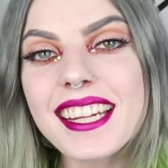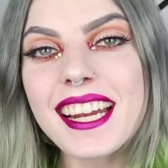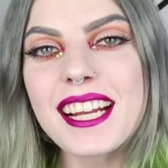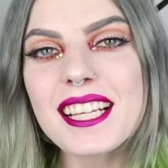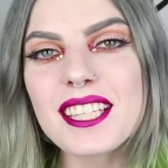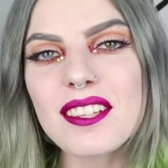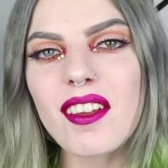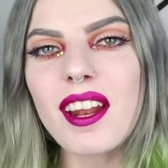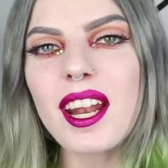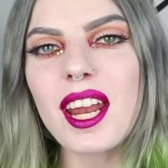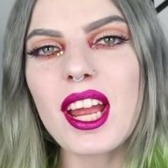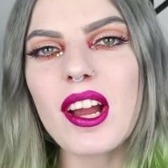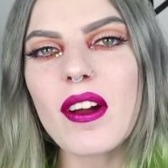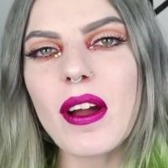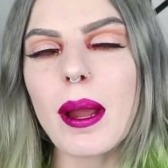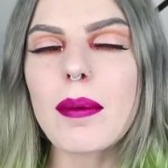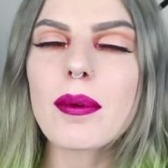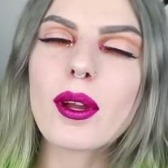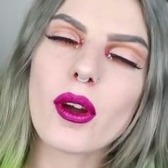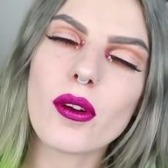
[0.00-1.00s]
today's video
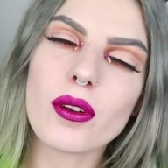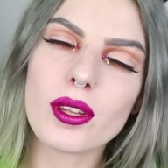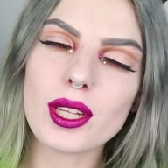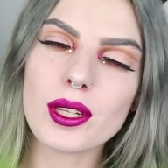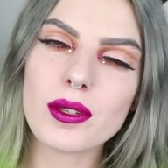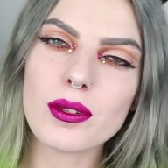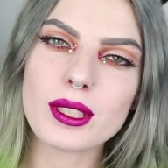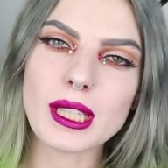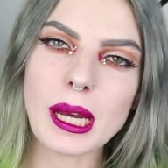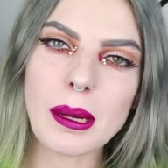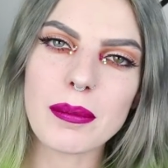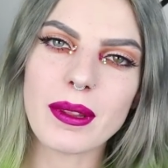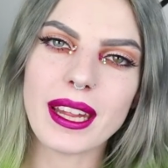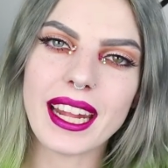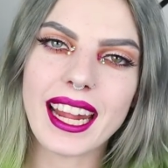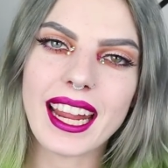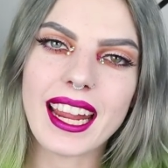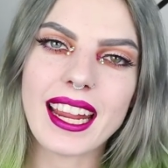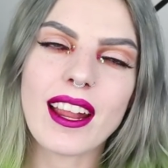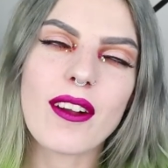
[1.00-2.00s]
I'm going to do
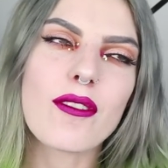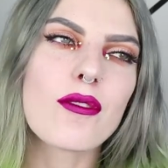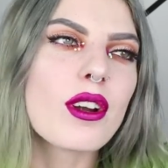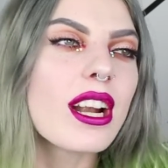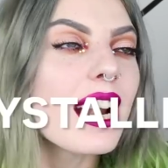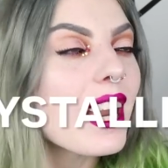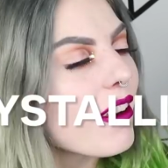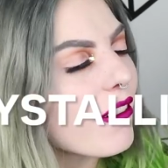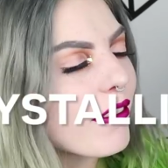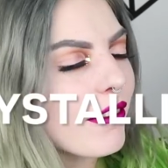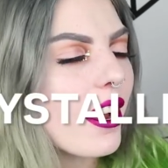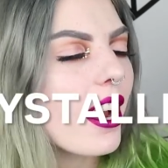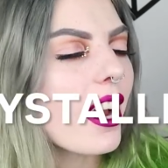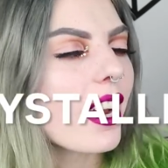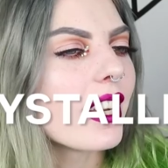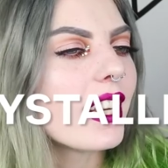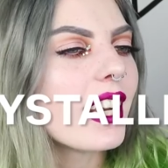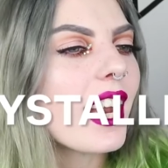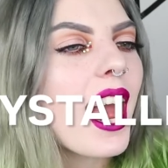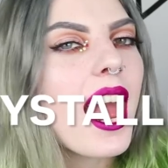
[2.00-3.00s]
something really
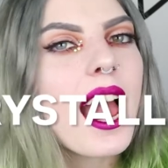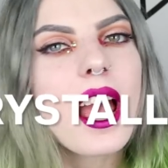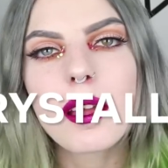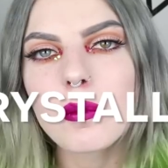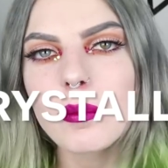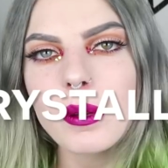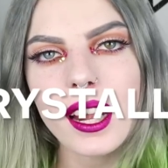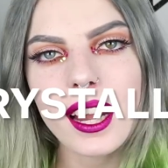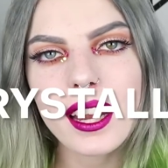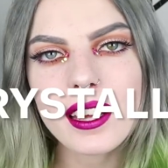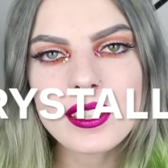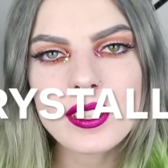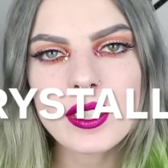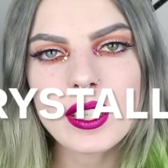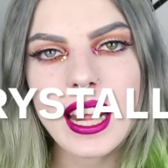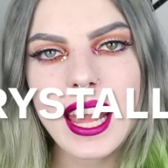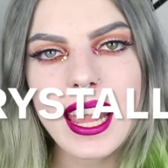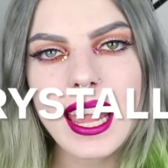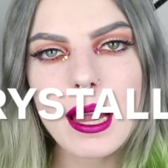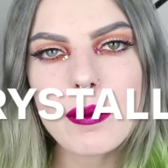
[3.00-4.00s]
fun because
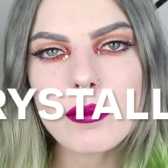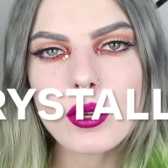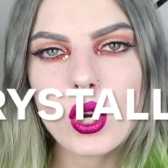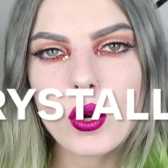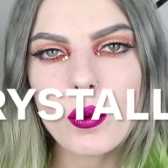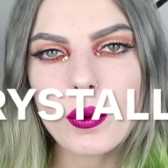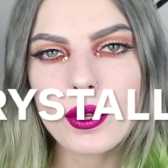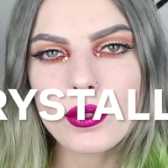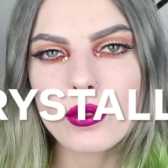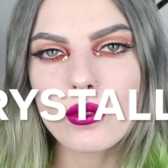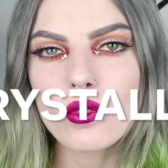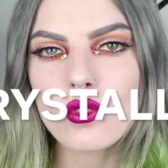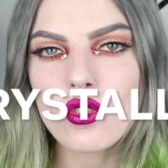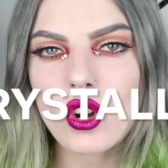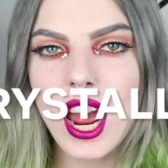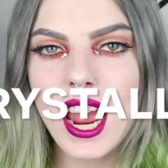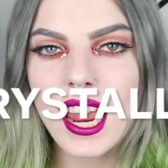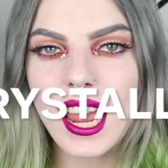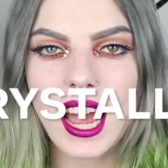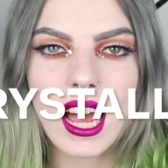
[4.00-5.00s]
today I'm going to
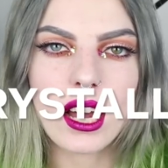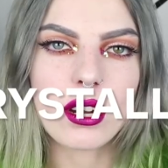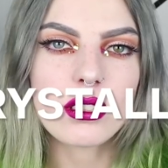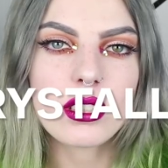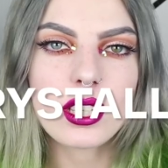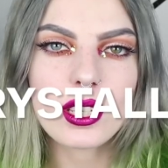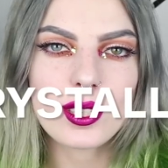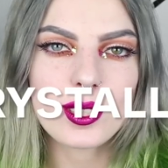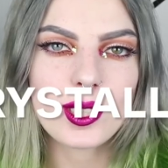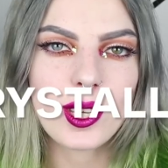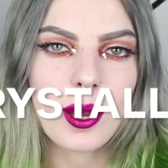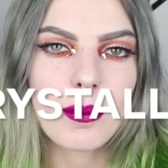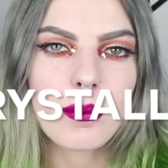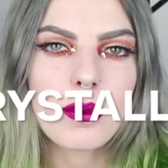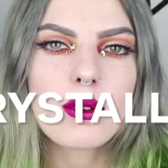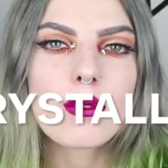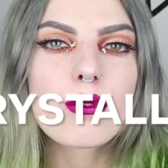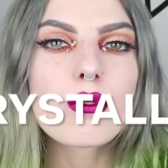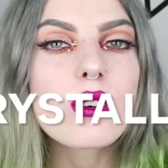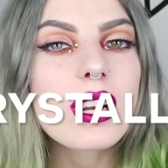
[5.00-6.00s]
try out
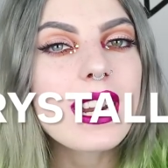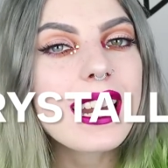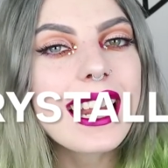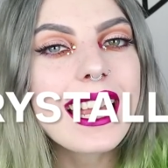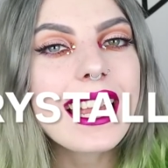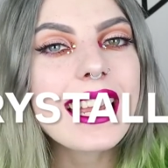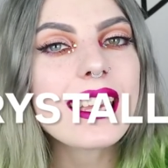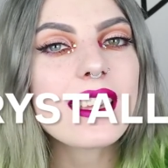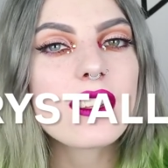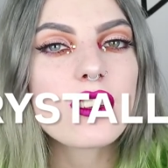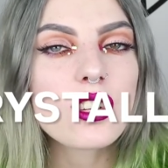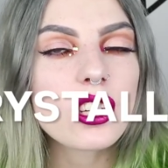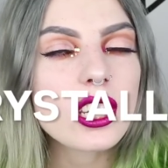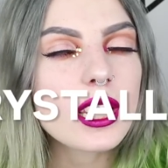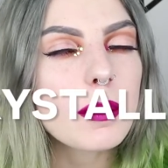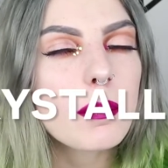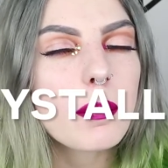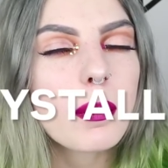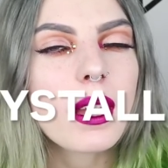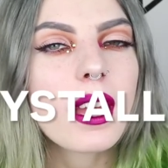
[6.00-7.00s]
some really
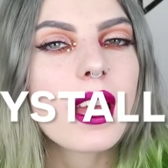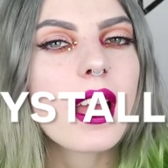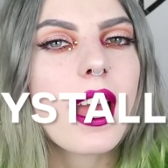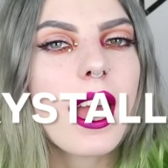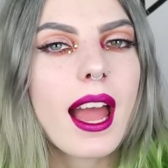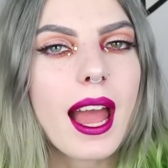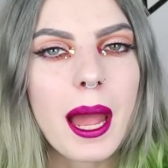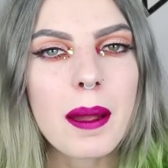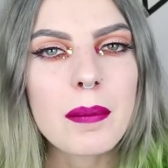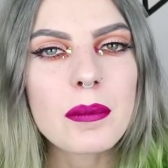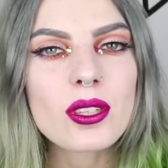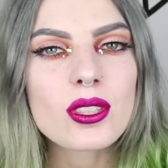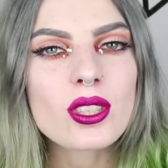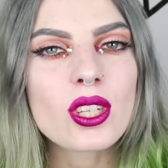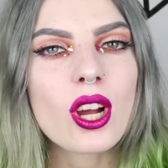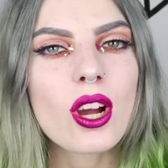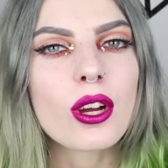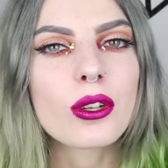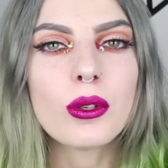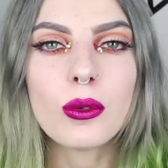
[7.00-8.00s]
cheap
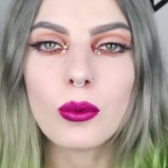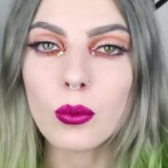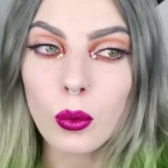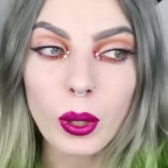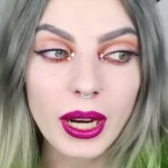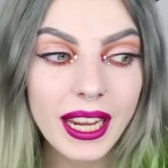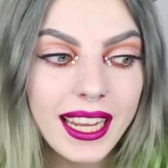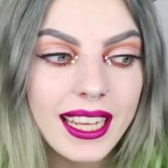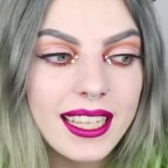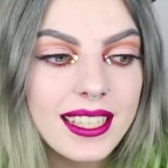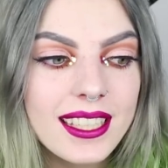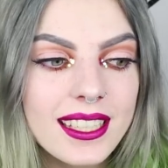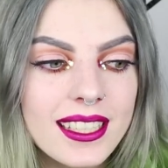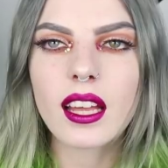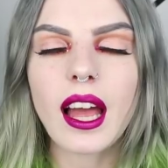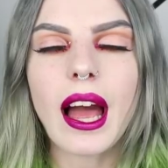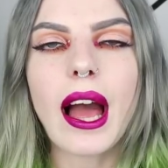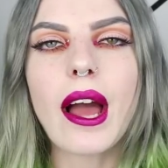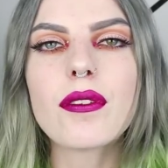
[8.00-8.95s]
Amazon wigs.